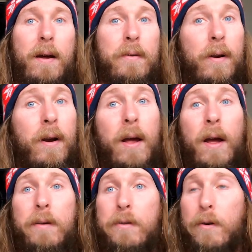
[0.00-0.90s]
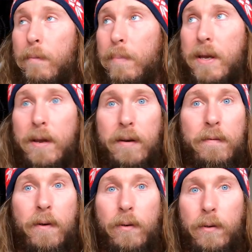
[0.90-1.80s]
other European
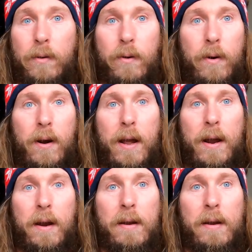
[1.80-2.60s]
folklore and,